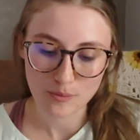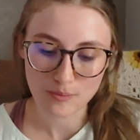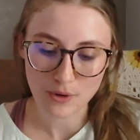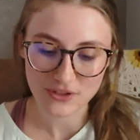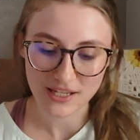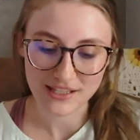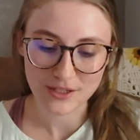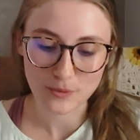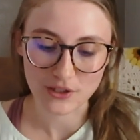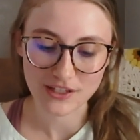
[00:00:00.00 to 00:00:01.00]
most
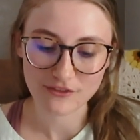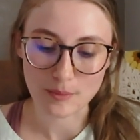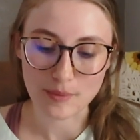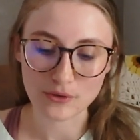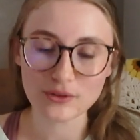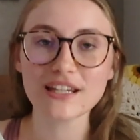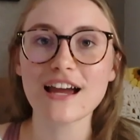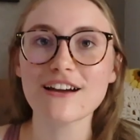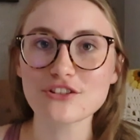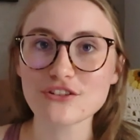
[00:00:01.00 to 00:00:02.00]
likely working remotely
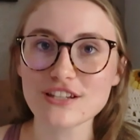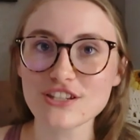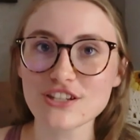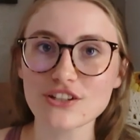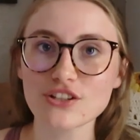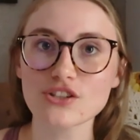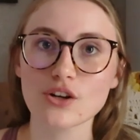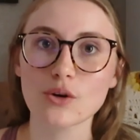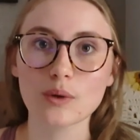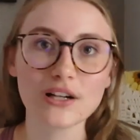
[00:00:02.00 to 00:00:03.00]
after this year,
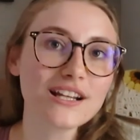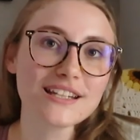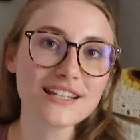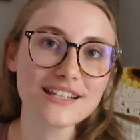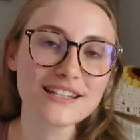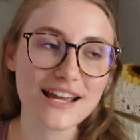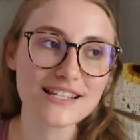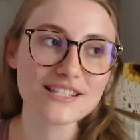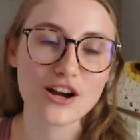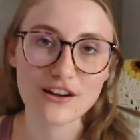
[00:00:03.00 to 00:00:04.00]
so we're gonna need
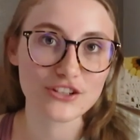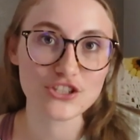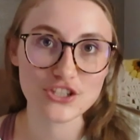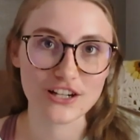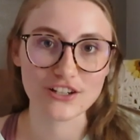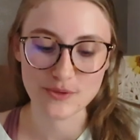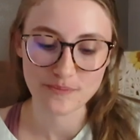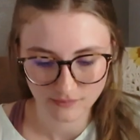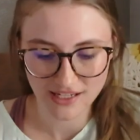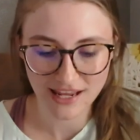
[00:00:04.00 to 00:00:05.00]
nice office chairs.
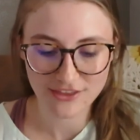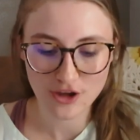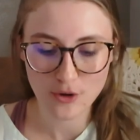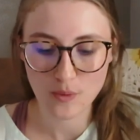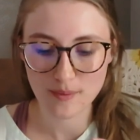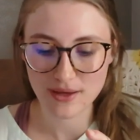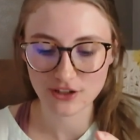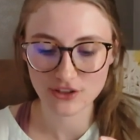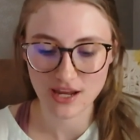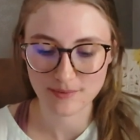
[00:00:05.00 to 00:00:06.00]
And I thought, what
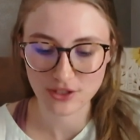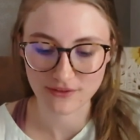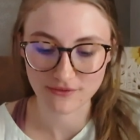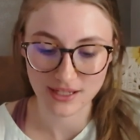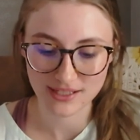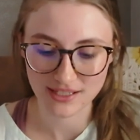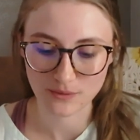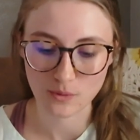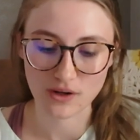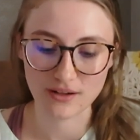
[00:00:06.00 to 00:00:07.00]
better time to invest
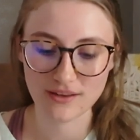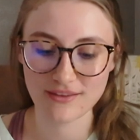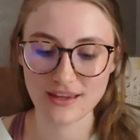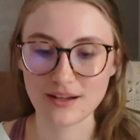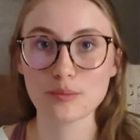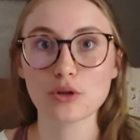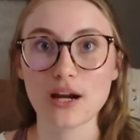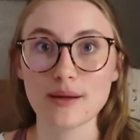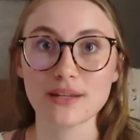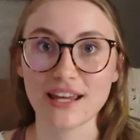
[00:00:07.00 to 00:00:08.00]
in one than
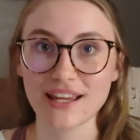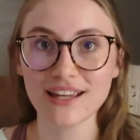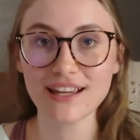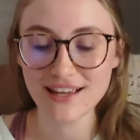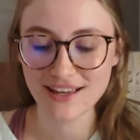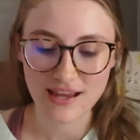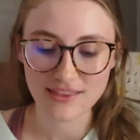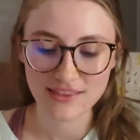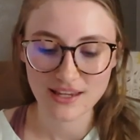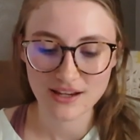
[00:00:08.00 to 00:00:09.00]
Prime Day? I
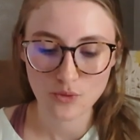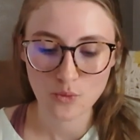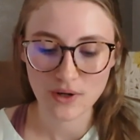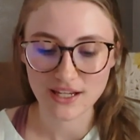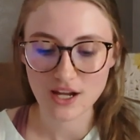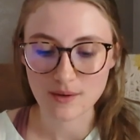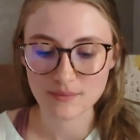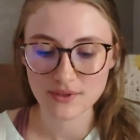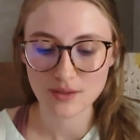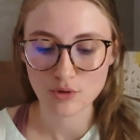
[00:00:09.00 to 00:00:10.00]
think when it
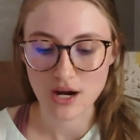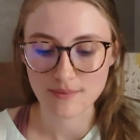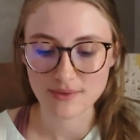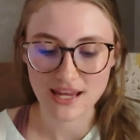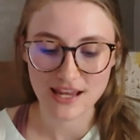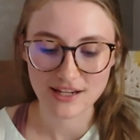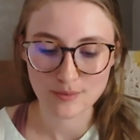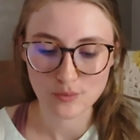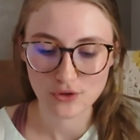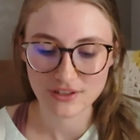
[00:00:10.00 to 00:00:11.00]
comes to Prime Day, an
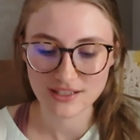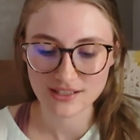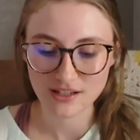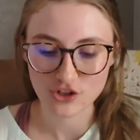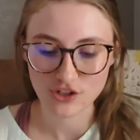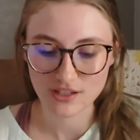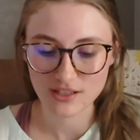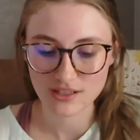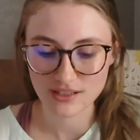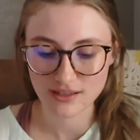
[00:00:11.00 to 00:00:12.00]
important
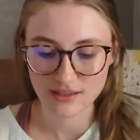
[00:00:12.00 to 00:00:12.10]
discussion